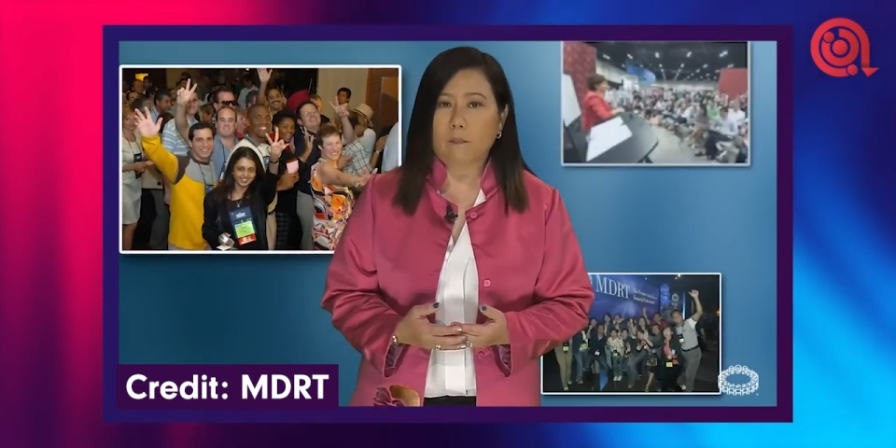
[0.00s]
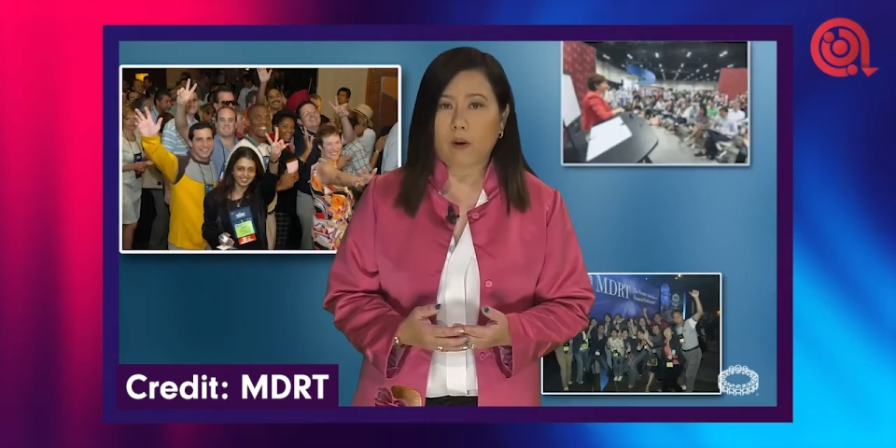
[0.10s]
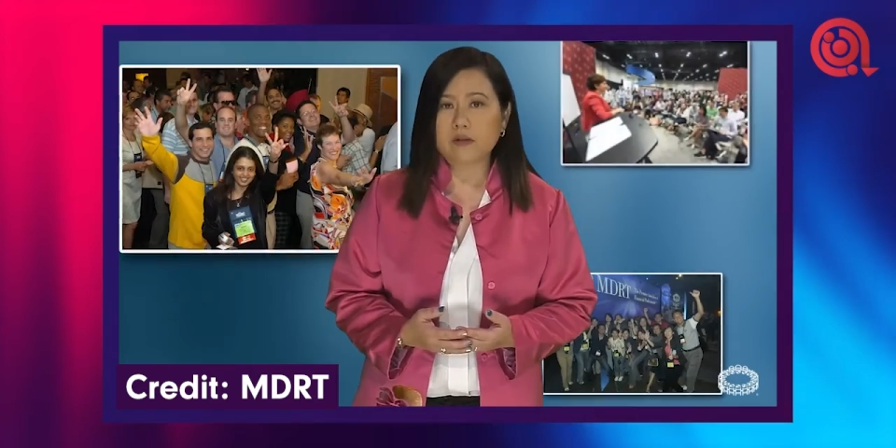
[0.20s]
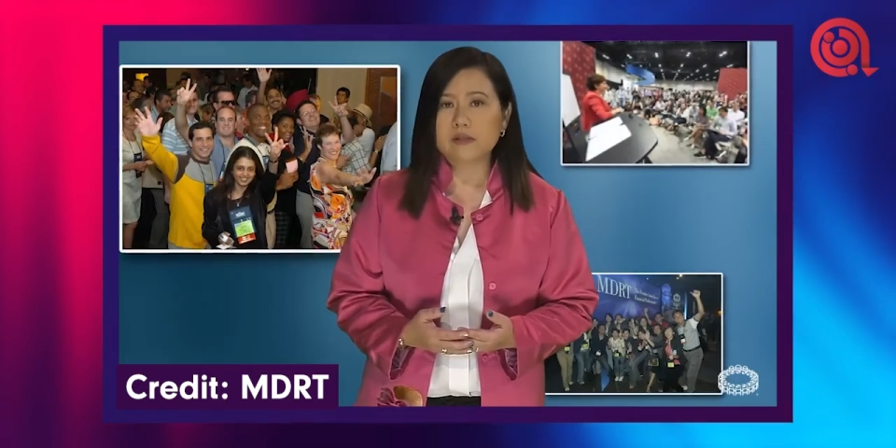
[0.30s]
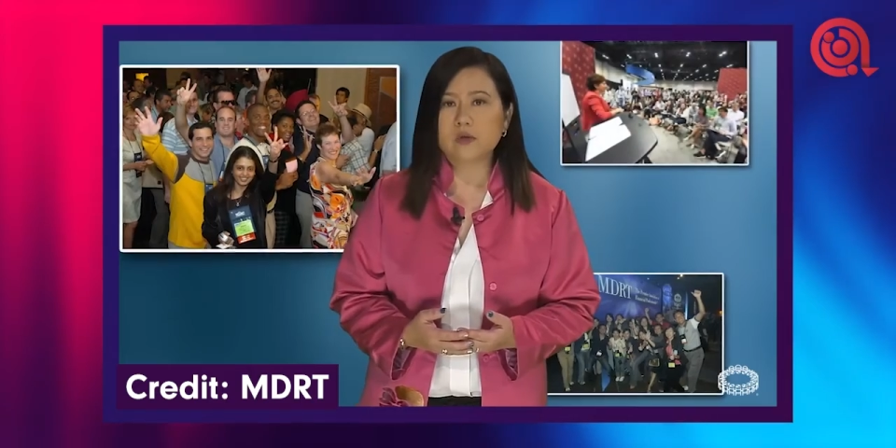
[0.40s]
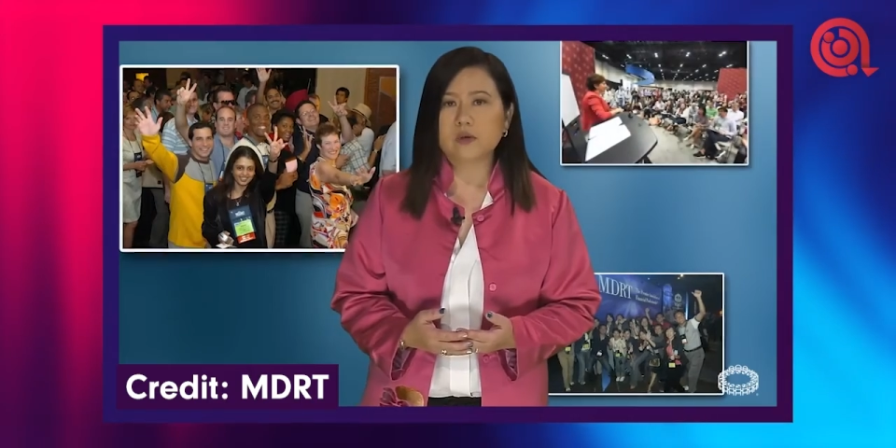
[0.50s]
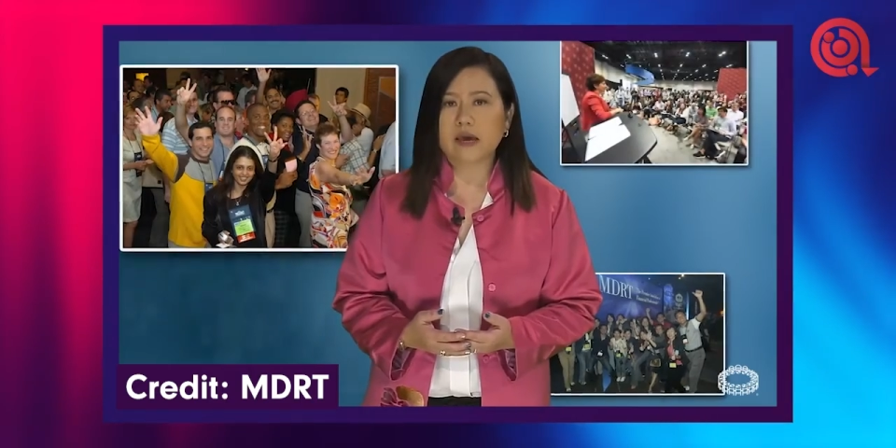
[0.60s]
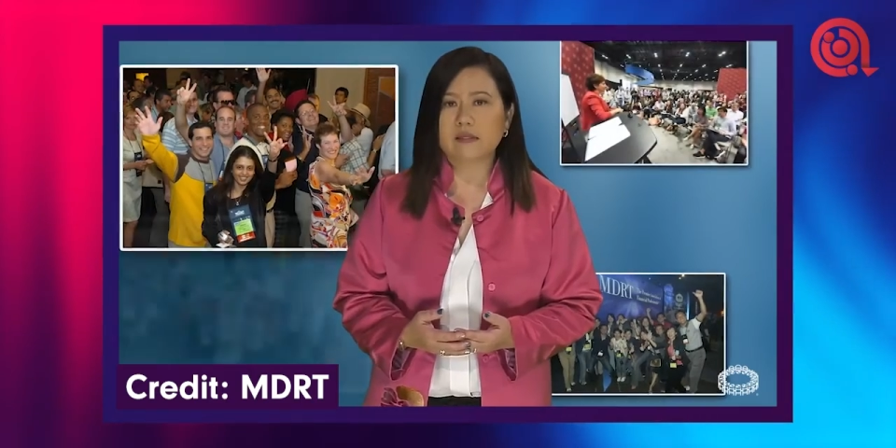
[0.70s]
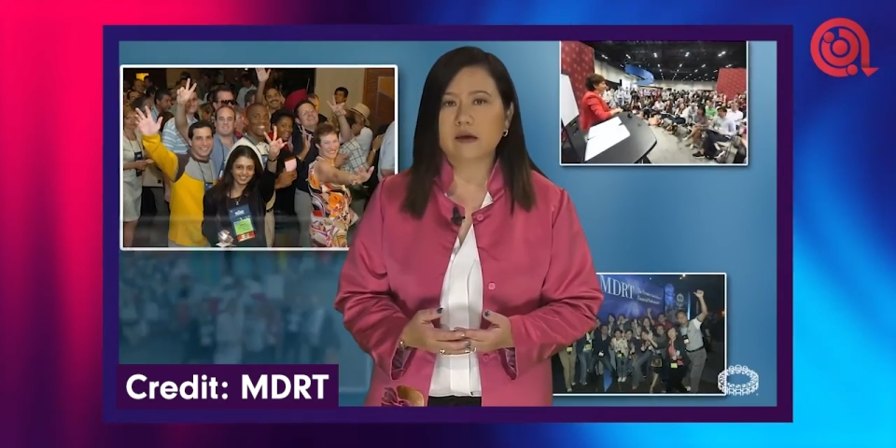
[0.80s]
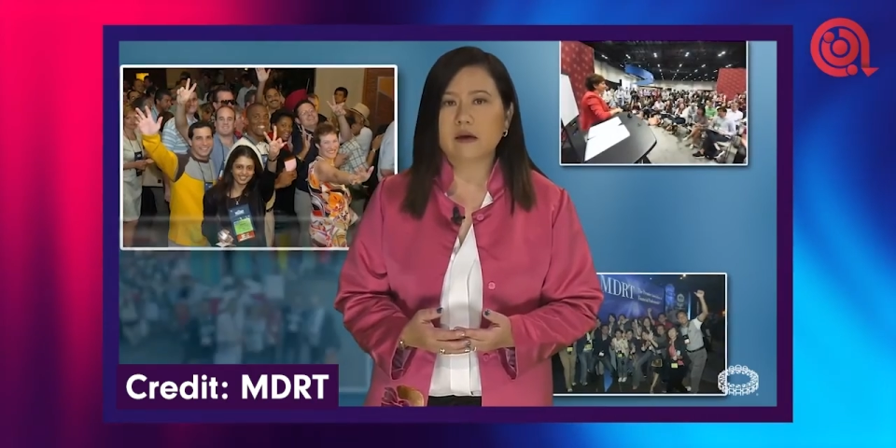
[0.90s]
bond
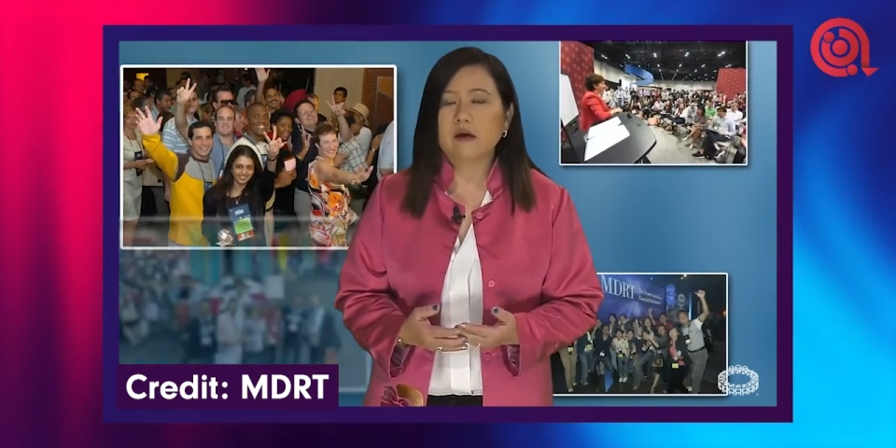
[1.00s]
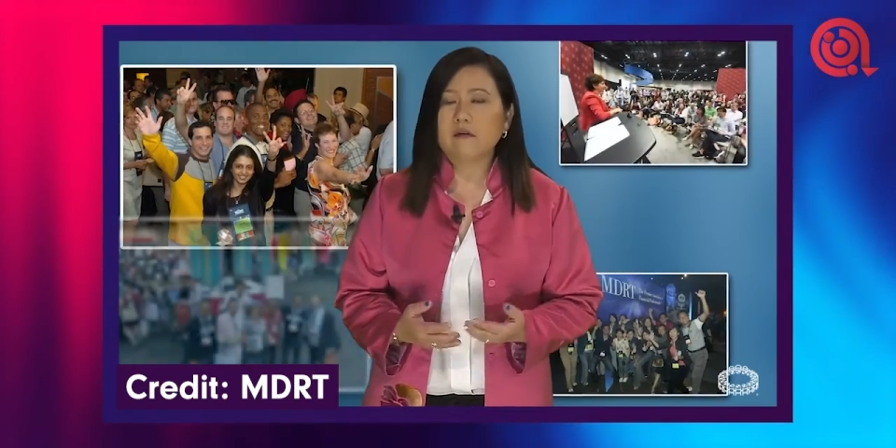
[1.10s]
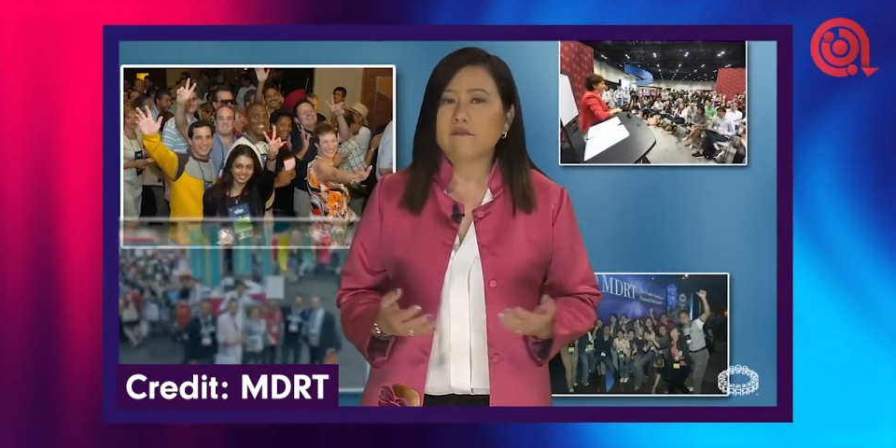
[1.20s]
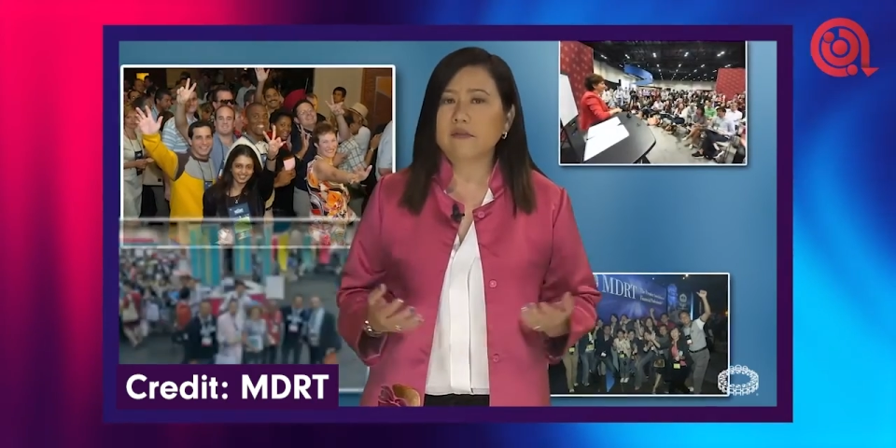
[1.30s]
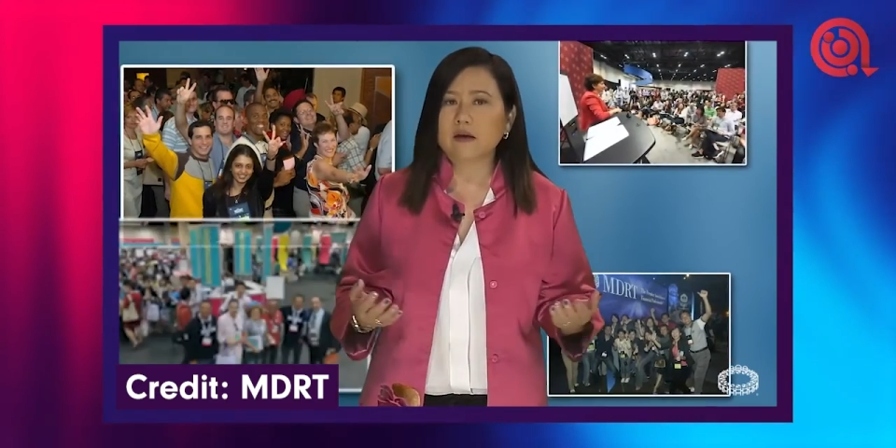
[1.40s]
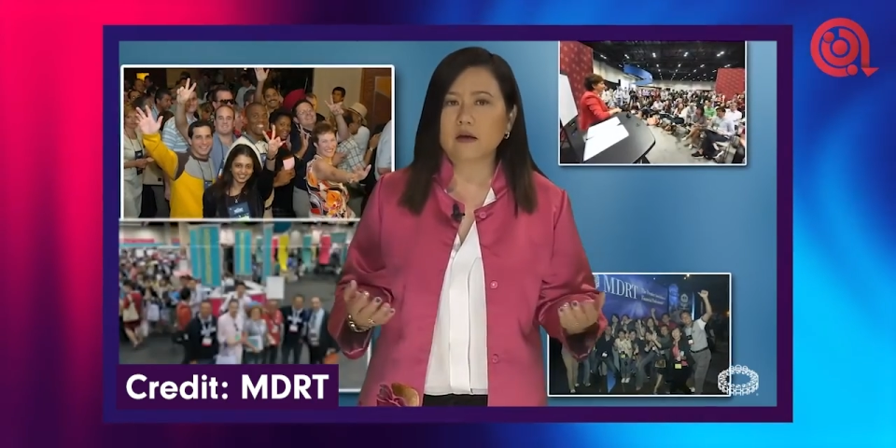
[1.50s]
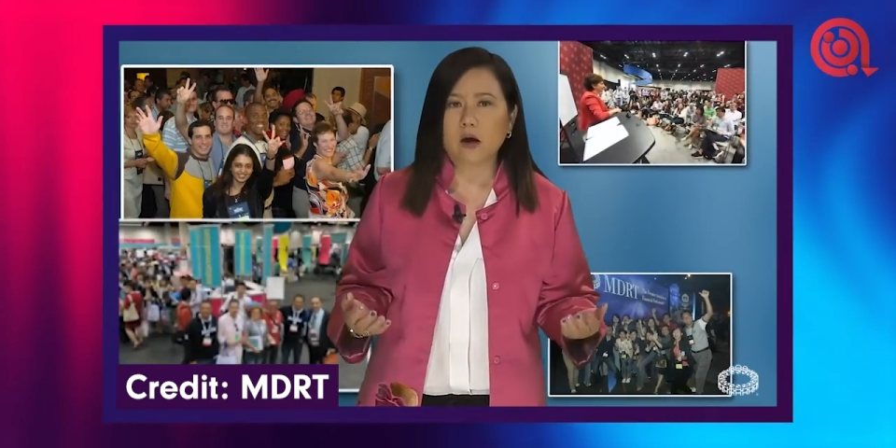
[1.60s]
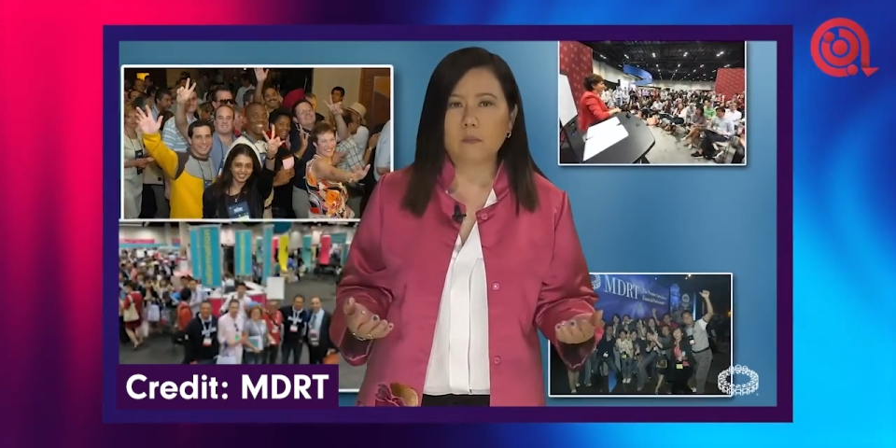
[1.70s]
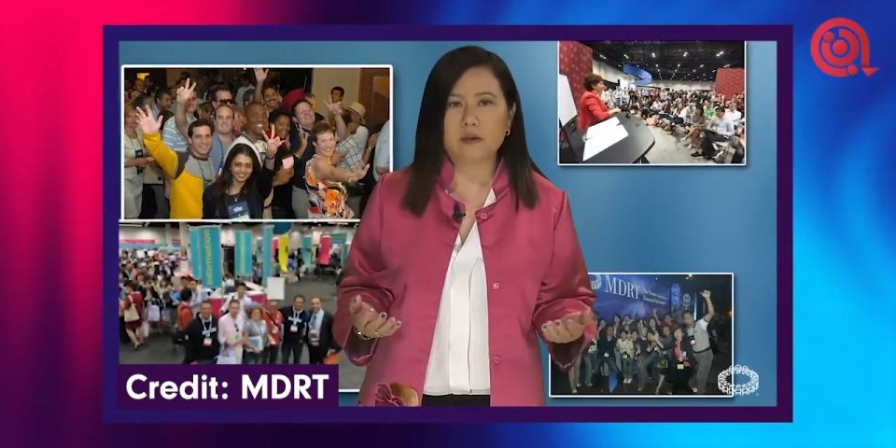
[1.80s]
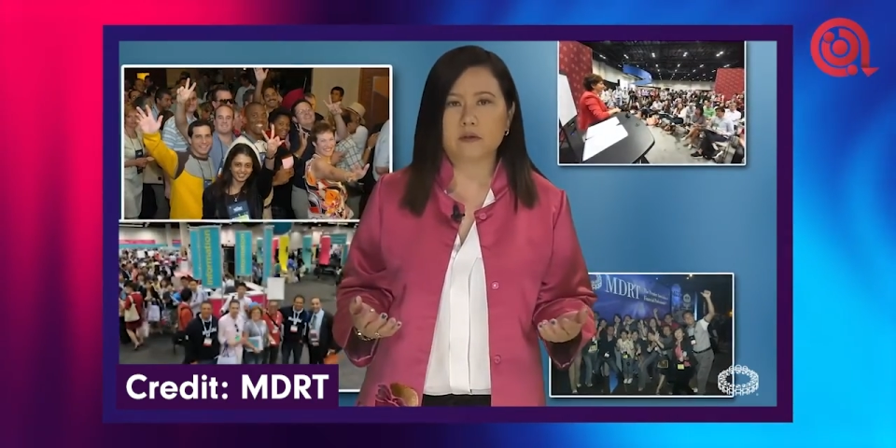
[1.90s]
together for the
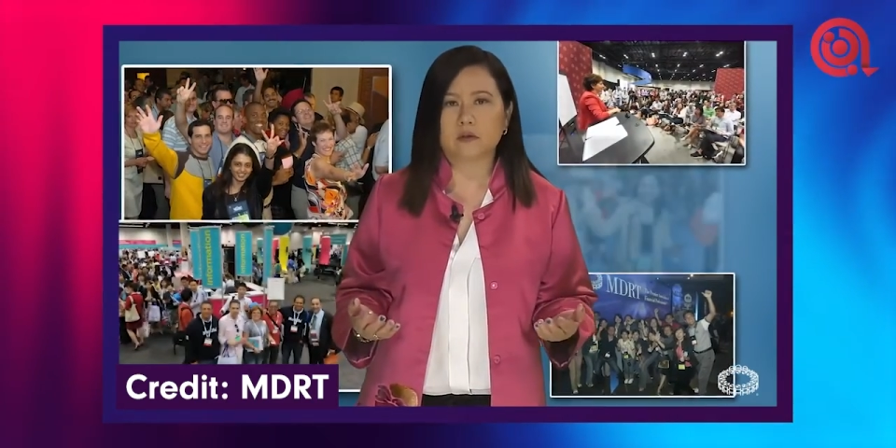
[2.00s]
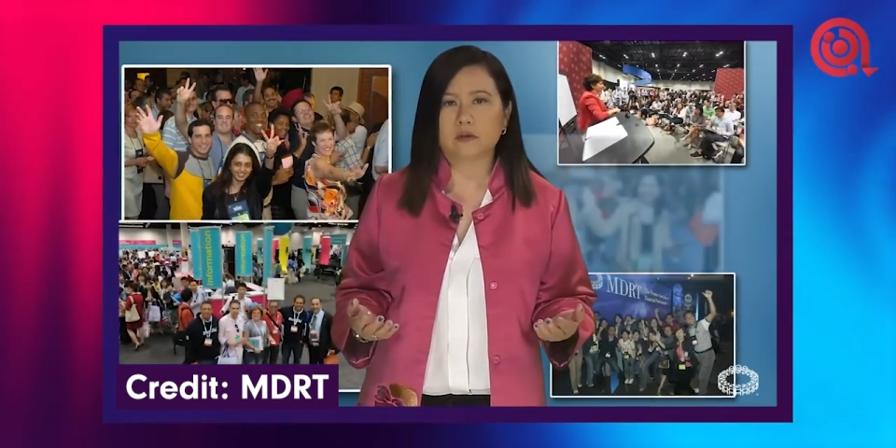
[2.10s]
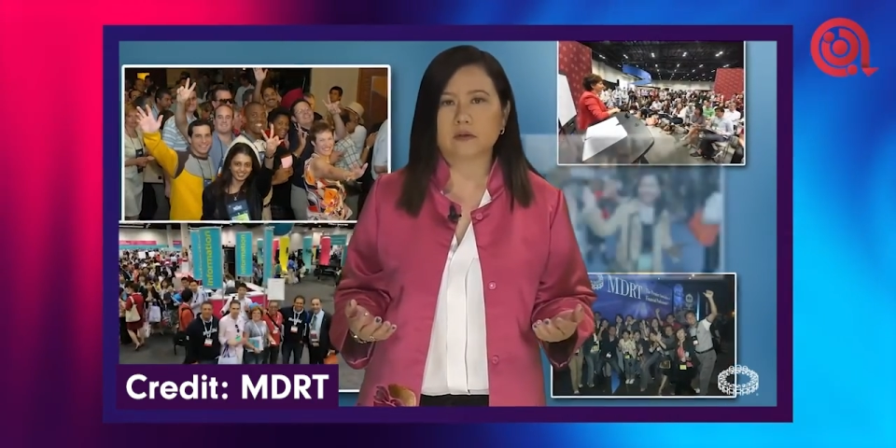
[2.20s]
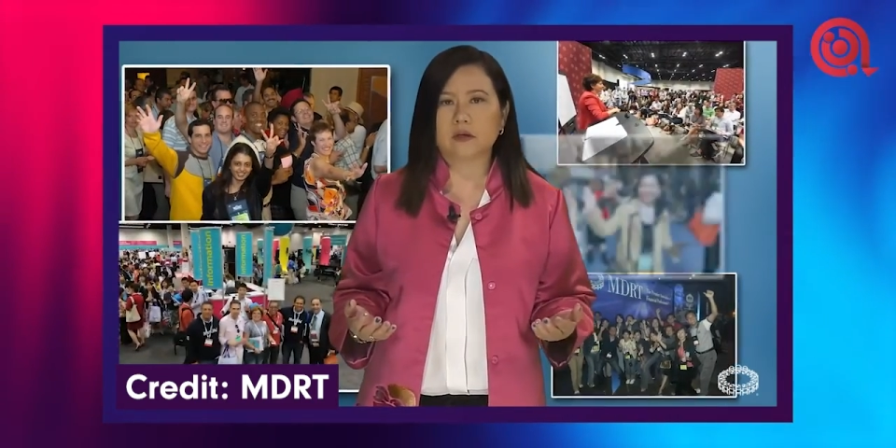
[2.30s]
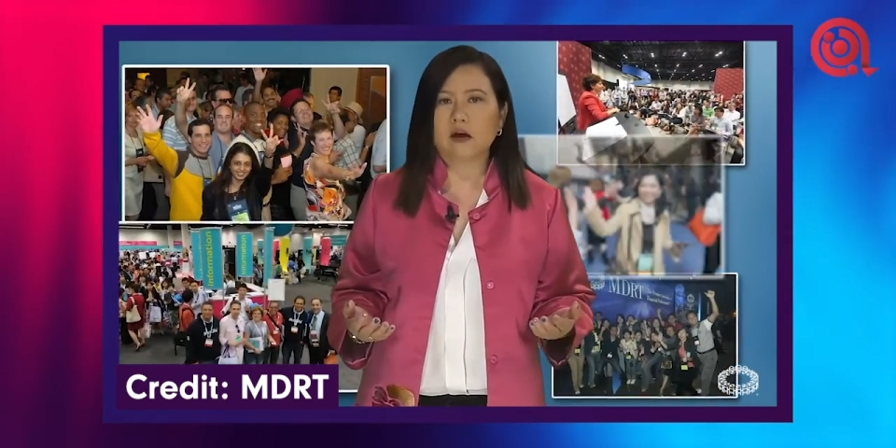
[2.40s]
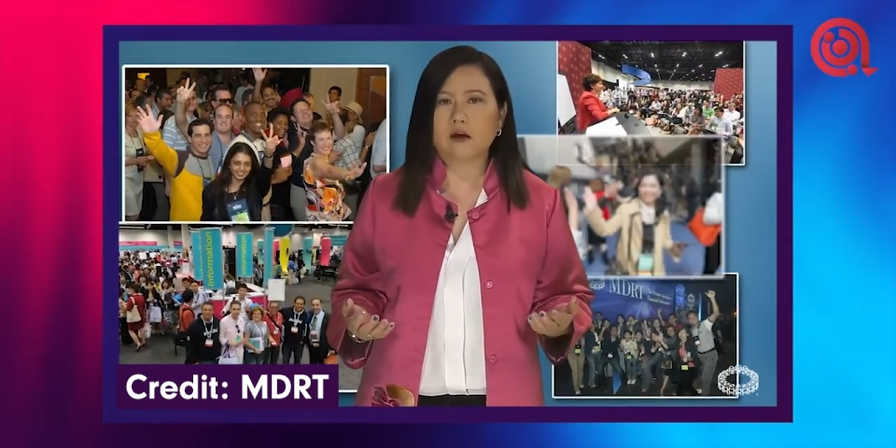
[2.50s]
common good